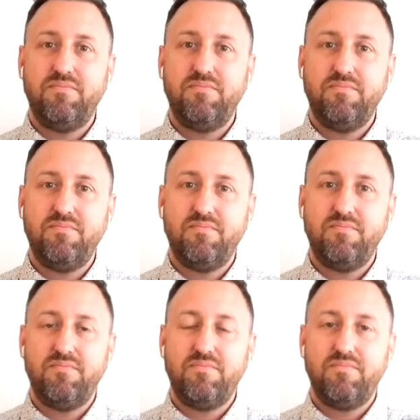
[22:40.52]

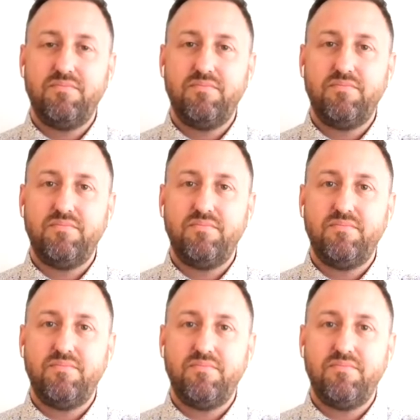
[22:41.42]

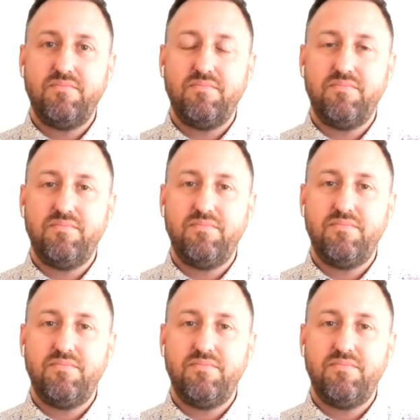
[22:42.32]
No words are spoken by the person on screen.